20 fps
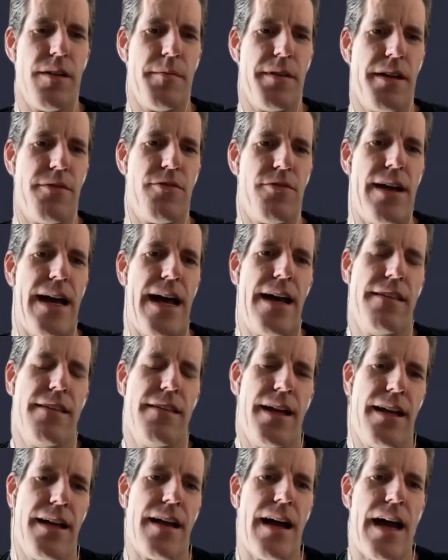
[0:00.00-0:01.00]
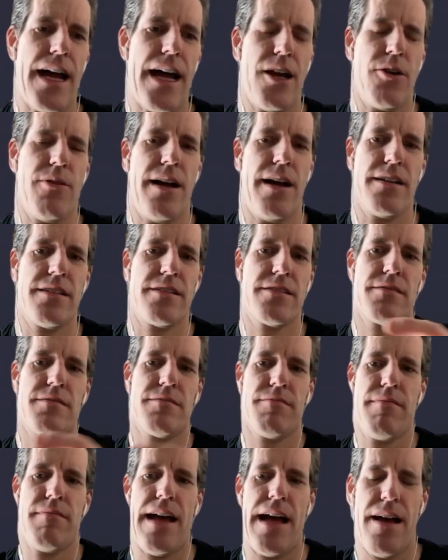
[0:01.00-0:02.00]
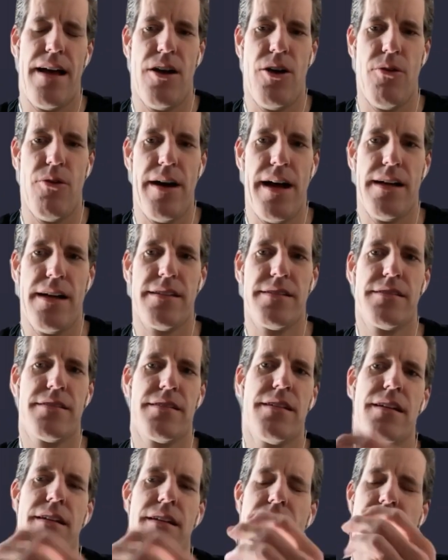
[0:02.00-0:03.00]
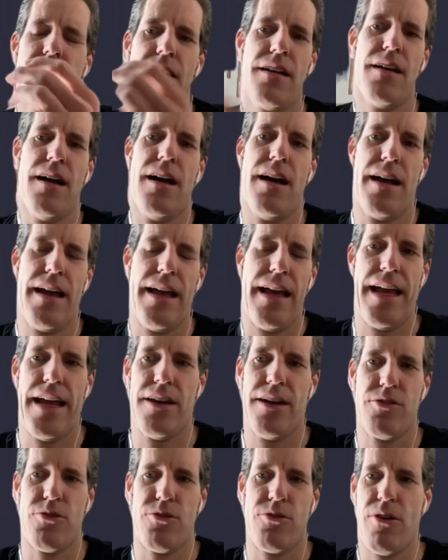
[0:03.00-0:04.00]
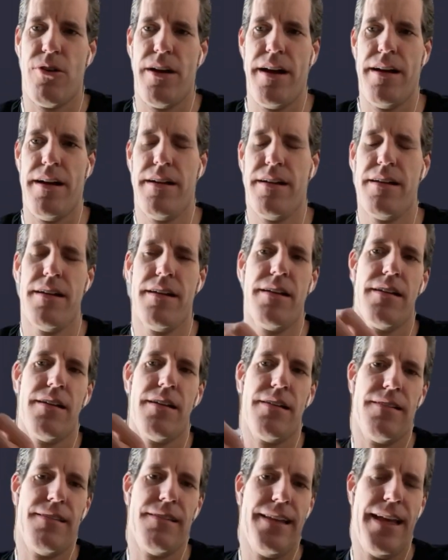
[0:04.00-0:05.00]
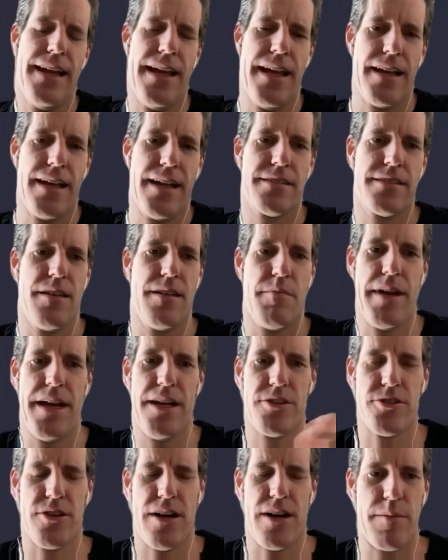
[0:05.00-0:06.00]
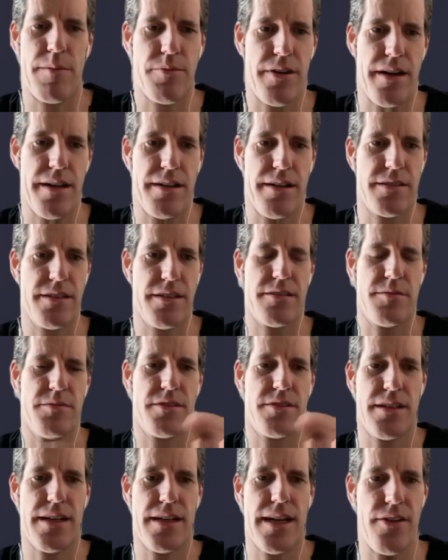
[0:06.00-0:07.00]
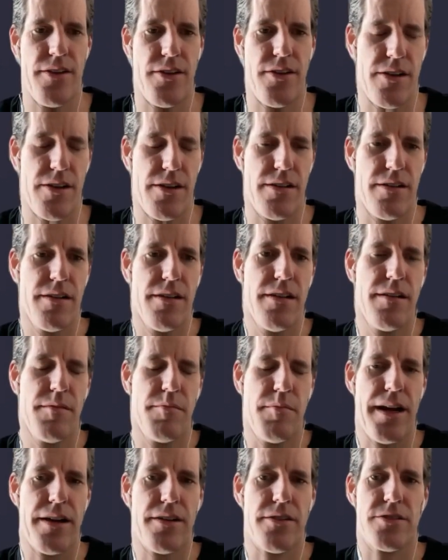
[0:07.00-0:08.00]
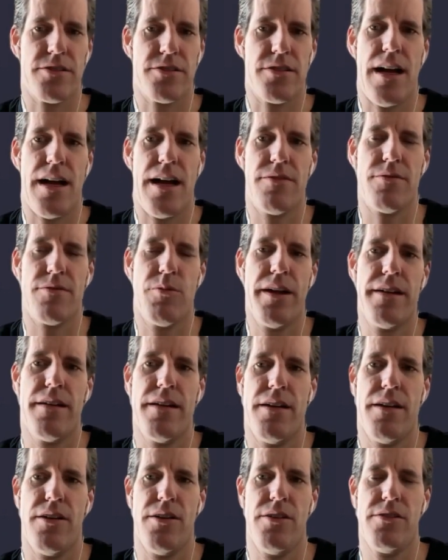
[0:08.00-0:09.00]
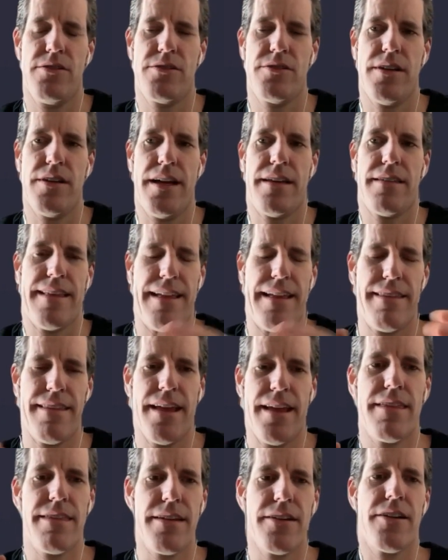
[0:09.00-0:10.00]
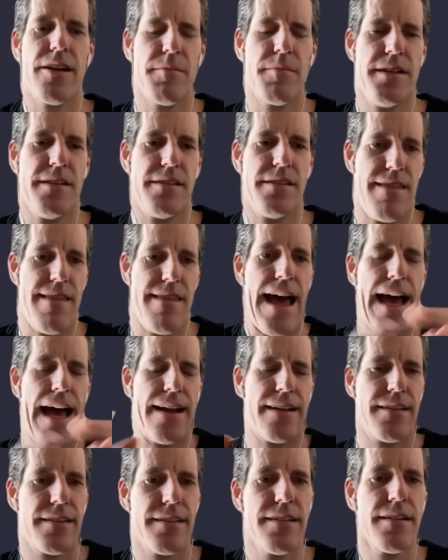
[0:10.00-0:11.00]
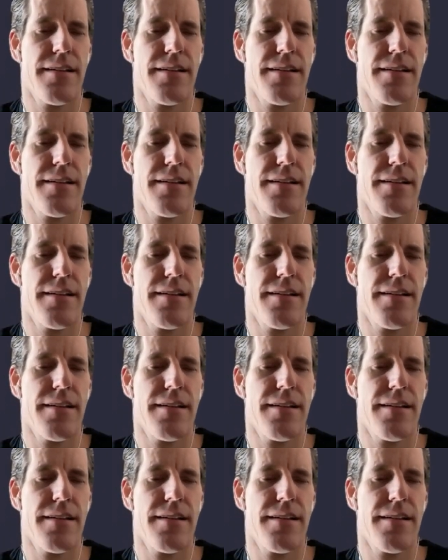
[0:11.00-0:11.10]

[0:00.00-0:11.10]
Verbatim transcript: I mean, if you add like iOS, Mac OS, uh, Android, Linux, the major operating systems together, Microsoft, Windows, like the, Ethereum is that